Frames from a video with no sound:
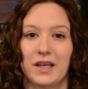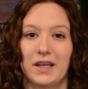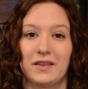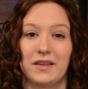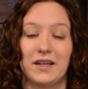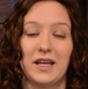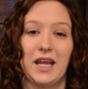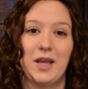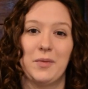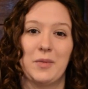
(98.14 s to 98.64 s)

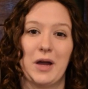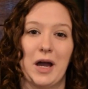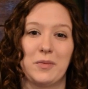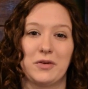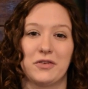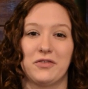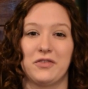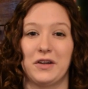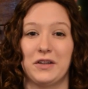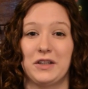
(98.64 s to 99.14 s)
The name
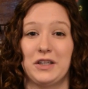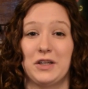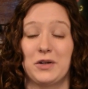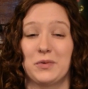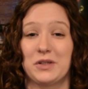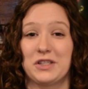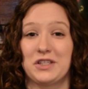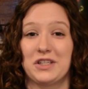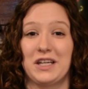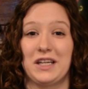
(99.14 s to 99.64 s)
Aberfeldy
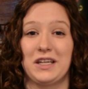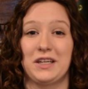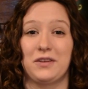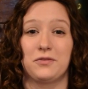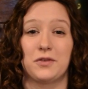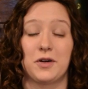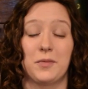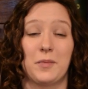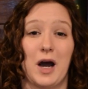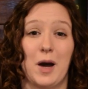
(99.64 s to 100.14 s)
originated
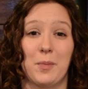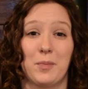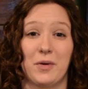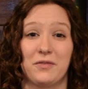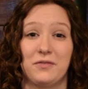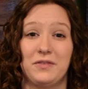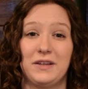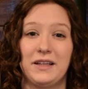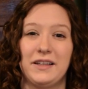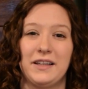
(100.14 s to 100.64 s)
from
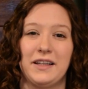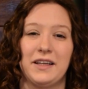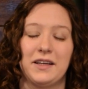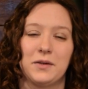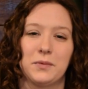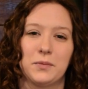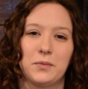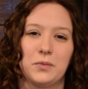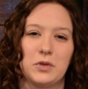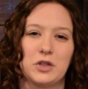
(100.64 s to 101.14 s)
Aberfeldy,
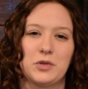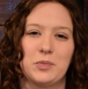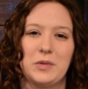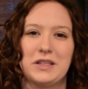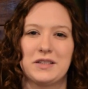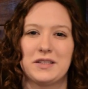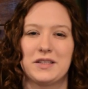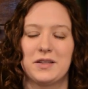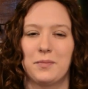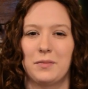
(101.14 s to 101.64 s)
which
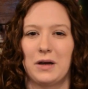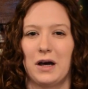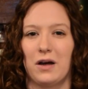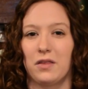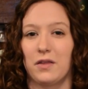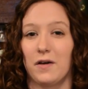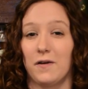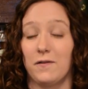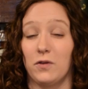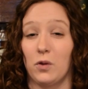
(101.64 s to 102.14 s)
means the
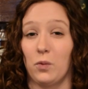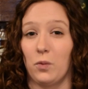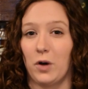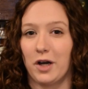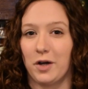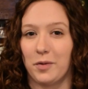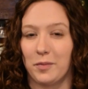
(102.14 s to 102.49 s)
mouth of the water